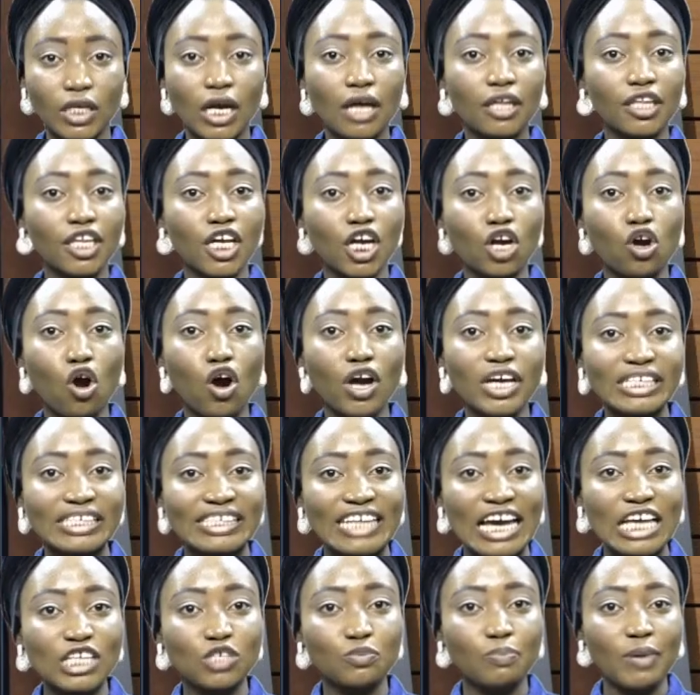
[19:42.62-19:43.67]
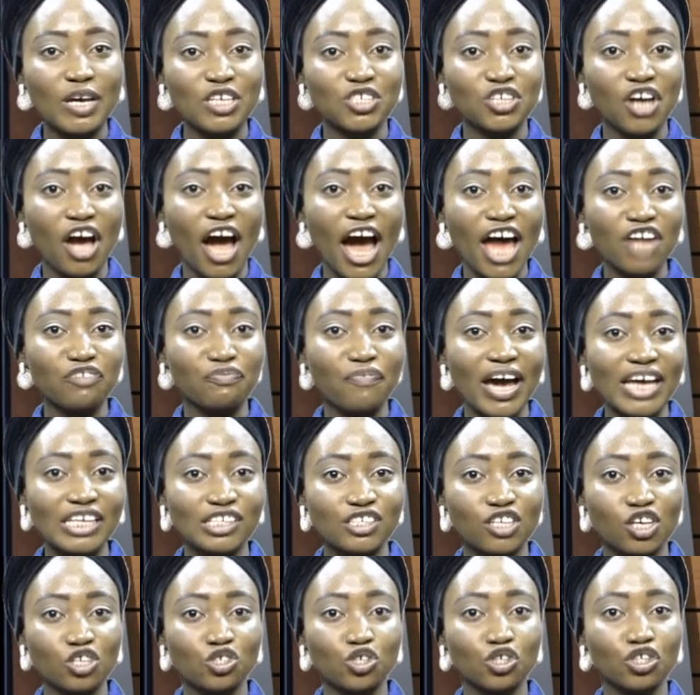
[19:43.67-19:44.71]
The Kogi State Special
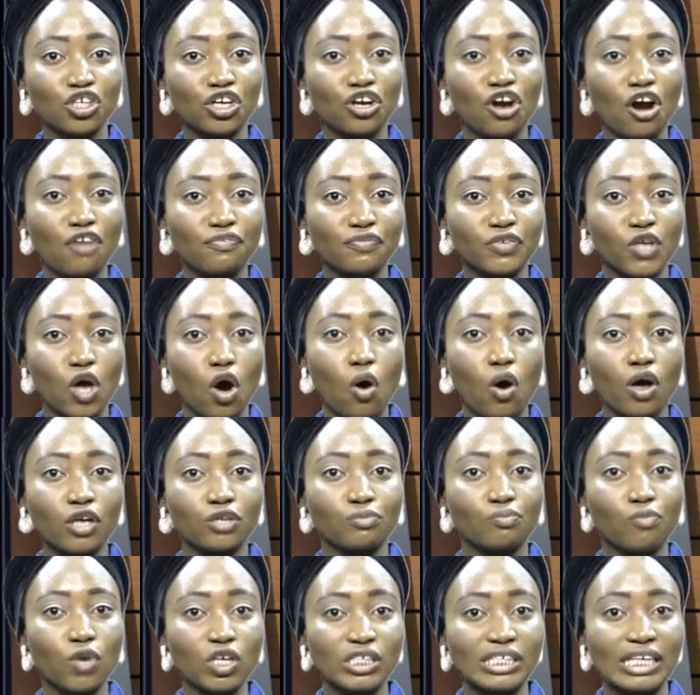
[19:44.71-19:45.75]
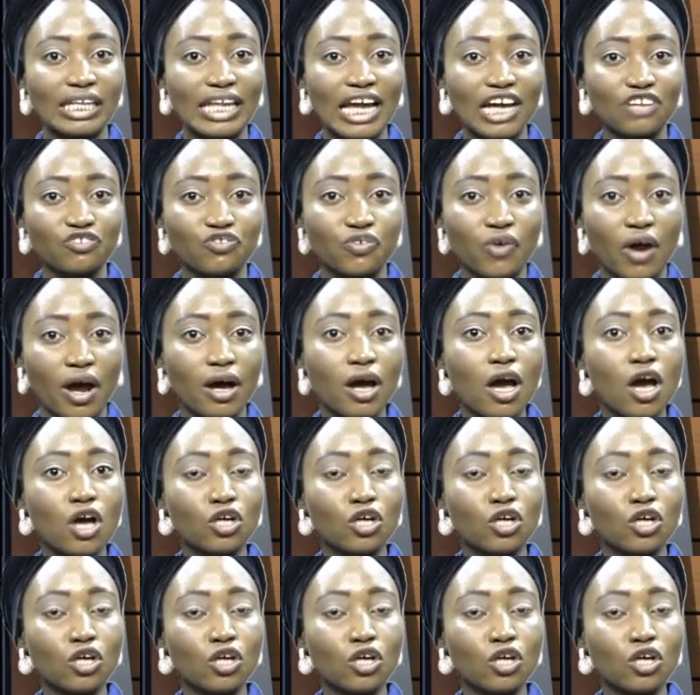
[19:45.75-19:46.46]
Advisor to the Governor on Multilateral